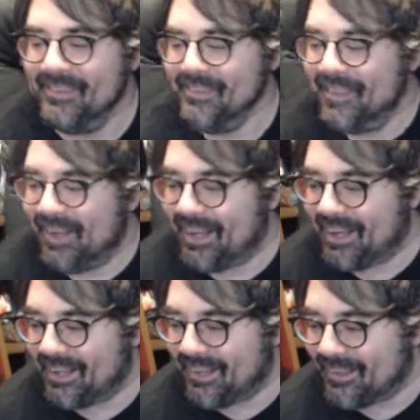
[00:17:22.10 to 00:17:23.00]

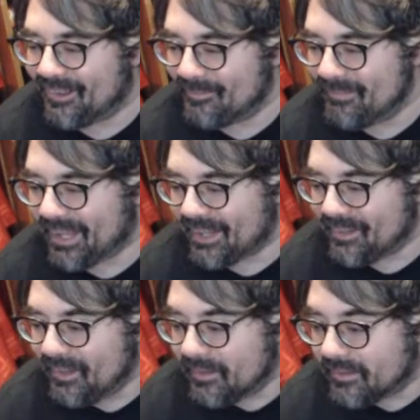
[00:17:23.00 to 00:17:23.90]
Oh, man.
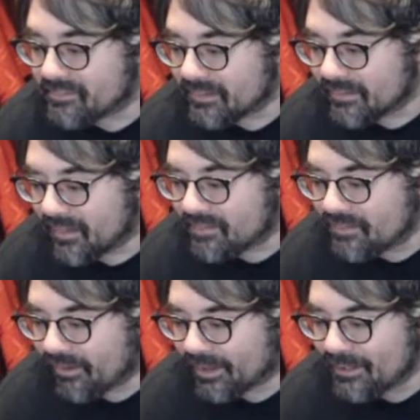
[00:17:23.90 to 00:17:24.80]
Let's see. Lots of
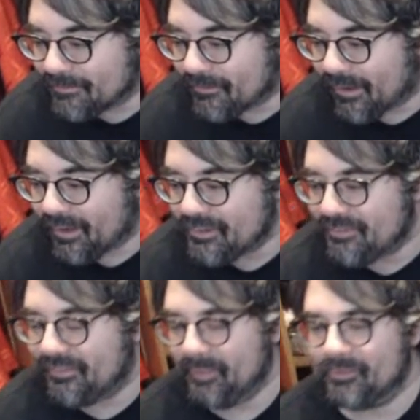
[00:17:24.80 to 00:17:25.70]
talking for a
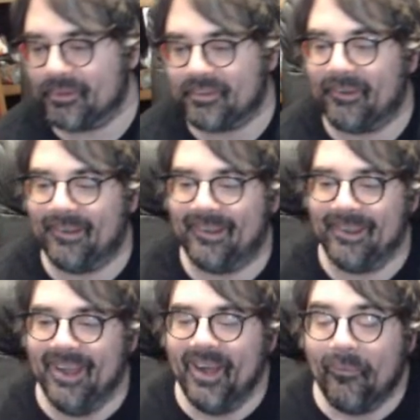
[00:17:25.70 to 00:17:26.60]
Hush-themed return.
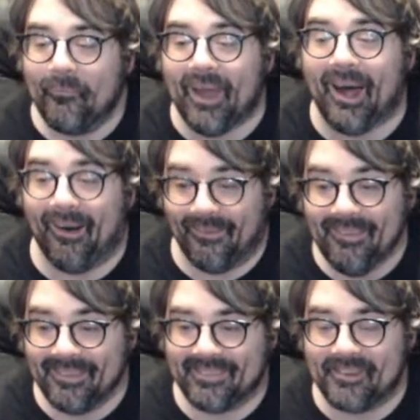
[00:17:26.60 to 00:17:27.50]

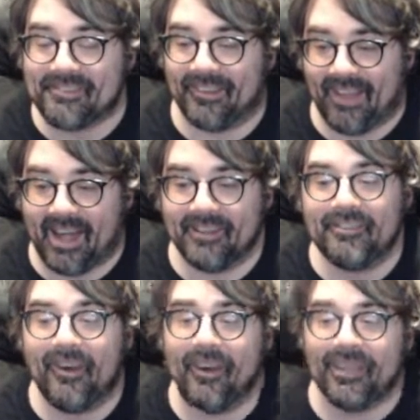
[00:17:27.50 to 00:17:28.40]
Well, there's a lot of
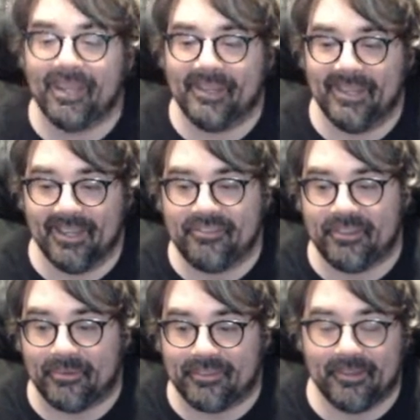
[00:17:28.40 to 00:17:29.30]
talking in the
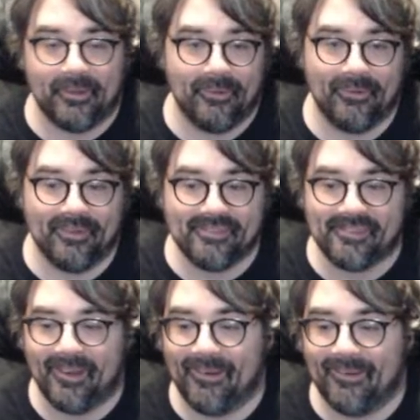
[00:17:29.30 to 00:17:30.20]
issue, too.
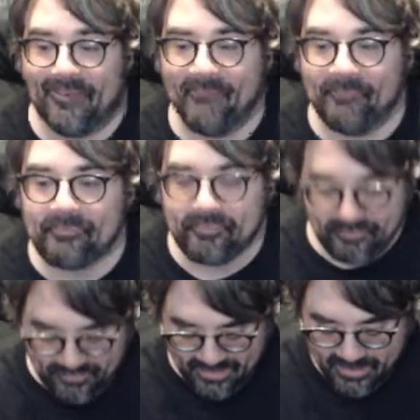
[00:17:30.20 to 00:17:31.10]
So...
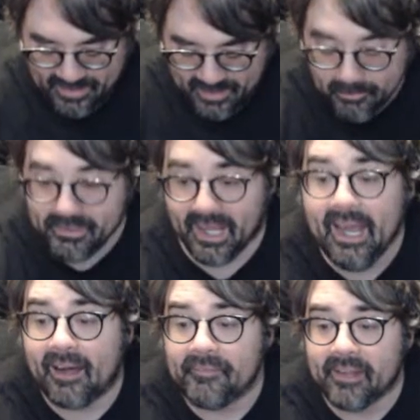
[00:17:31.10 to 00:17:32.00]
But
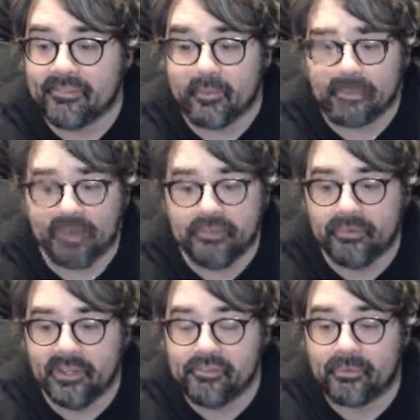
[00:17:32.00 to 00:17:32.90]
yeah, that's the press
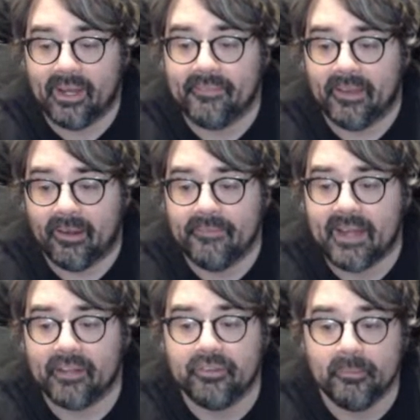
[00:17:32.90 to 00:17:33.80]
release right there.
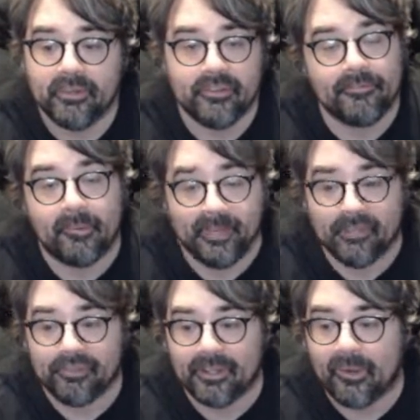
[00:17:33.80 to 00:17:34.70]
Not too much
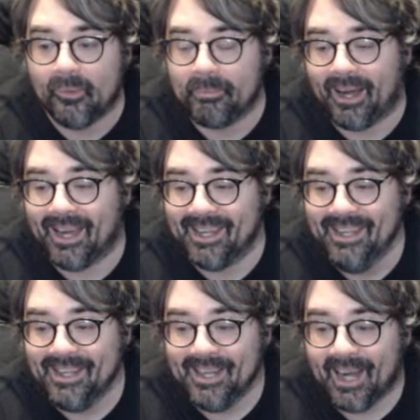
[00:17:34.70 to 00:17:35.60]
information to go by.
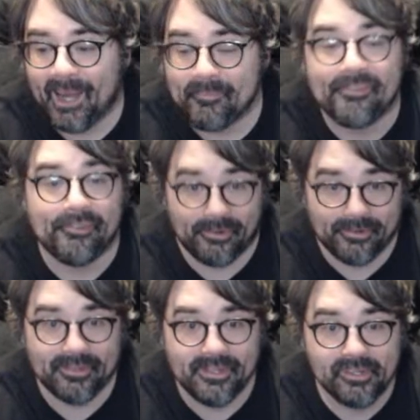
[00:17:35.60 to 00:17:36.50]
I'm
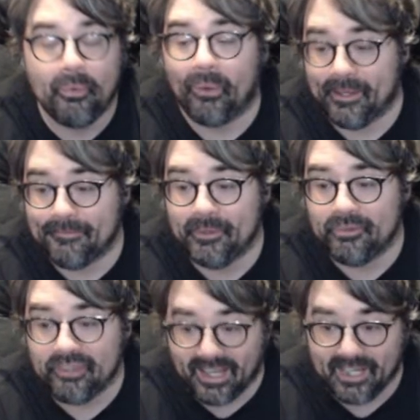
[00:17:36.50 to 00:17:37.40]
certain quite a few
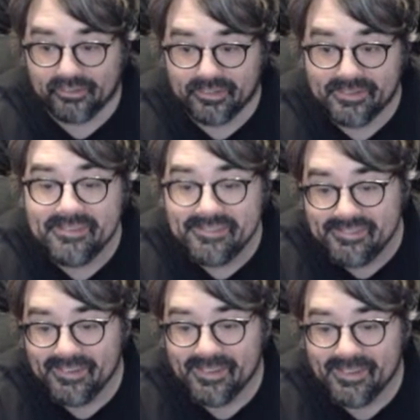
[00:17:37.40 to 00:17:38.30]
changes,
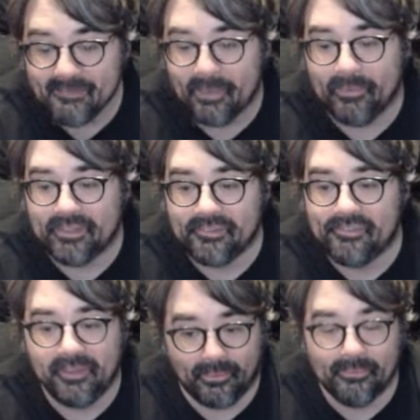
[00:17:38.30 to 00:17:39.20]
but we just
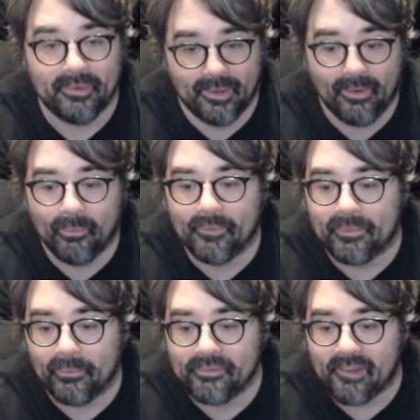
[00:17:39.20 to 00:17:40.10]
don't know what
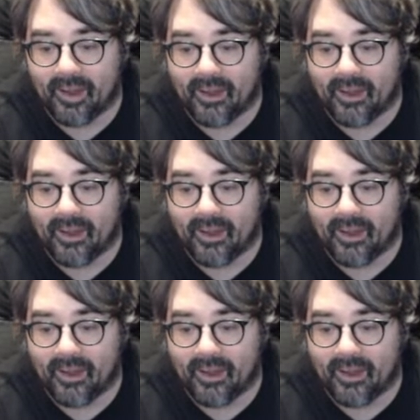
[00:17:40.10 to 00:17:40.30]
those are